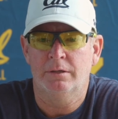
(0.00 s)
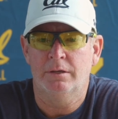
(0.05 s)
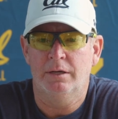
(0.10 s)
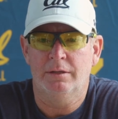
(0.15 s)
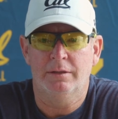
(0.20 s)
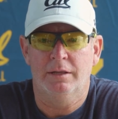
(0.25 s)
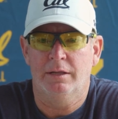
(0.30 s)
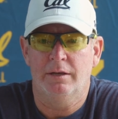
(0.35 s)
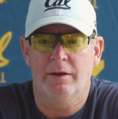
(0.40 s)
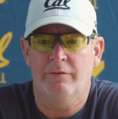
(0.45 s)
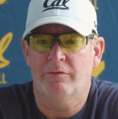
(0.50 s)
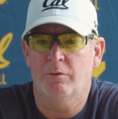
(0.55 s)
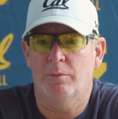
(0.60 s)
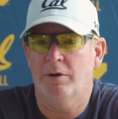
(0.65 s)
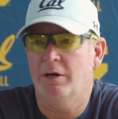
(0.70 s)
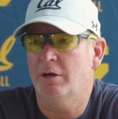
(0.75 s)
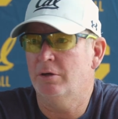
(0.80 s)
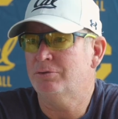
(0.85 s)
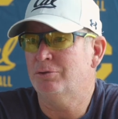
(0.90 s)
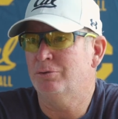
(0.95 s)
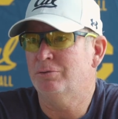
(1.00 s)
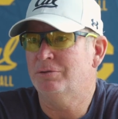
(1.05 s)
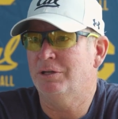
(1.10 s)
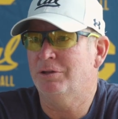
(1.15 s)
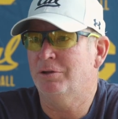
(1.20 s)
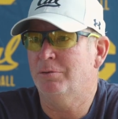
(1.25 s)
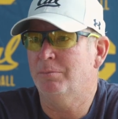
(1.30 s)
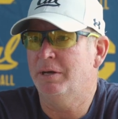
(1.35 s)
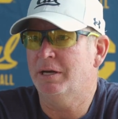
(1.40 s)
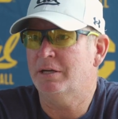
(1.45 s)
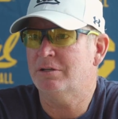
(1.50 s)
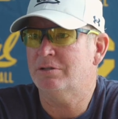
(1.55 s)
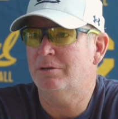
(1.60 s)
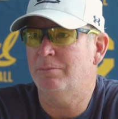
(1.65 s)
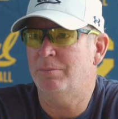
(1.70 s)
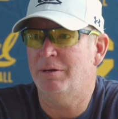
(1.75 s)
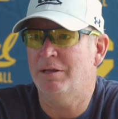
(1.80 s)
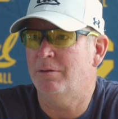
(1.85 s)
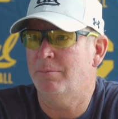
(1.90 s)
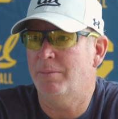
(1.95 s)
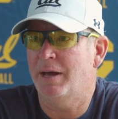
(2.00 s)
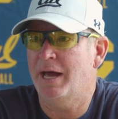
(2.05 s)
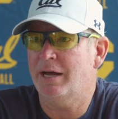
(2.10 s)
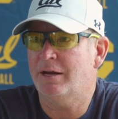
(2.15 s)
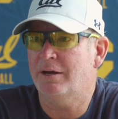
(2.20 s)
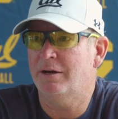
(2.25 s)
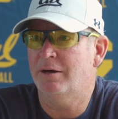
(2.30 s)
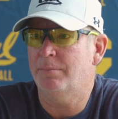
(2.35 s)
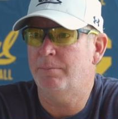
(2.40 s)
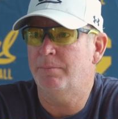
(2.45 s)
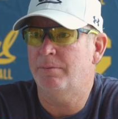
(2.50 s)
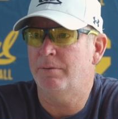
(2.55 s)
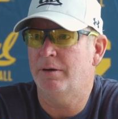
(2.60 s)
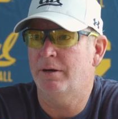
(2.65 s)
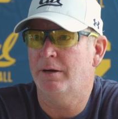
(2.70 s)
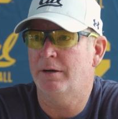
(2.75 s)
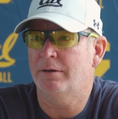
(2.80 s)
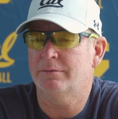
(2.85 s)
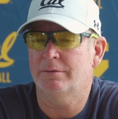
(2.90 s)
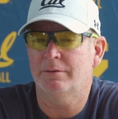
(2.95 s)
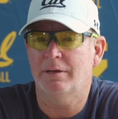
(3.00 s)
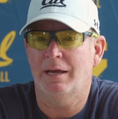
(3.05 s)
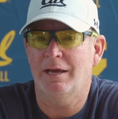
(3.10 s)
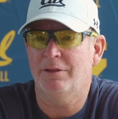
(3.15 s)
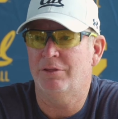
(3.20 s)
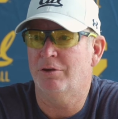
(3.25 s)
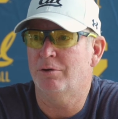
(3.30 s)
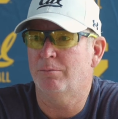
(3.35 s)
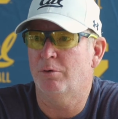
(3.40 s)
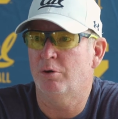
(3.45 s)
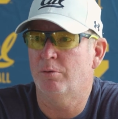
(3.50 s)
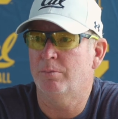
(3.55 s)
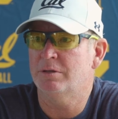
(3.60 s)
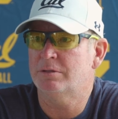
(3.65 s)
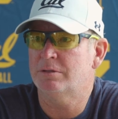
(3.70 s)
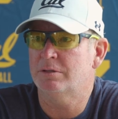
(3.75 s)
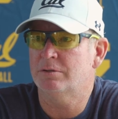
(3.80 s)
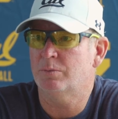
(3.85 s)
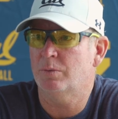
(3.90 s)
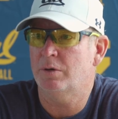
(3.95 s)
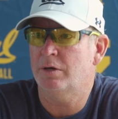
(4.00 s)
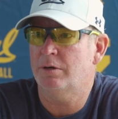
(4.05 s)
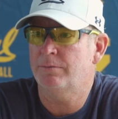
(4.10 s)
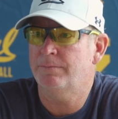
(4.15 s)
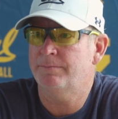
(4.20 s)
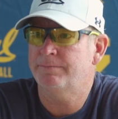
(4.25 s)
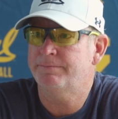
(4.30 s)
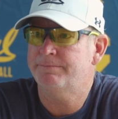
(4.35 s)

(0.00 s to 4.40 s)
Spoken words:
And then everyone else who's in the mix to be the backup had their moments as well.